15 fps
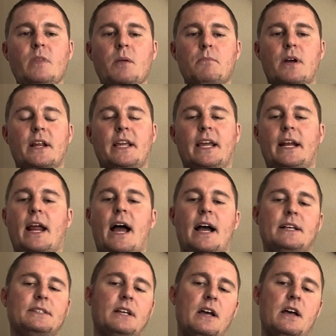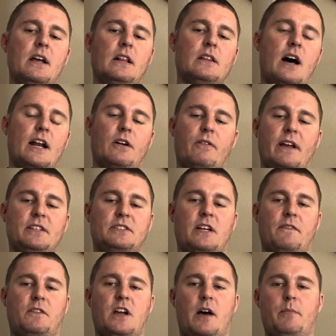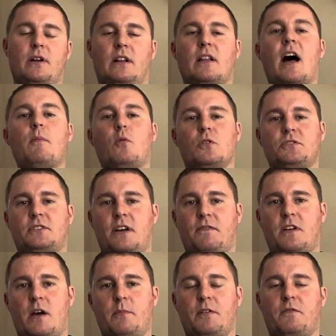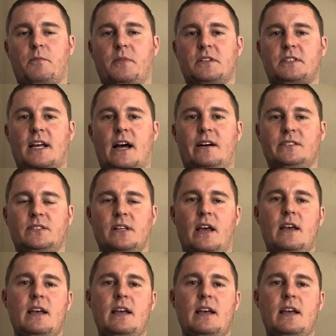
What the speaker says: But again, guys, a lot of great stuff coming, a lot more stuff coming from this house,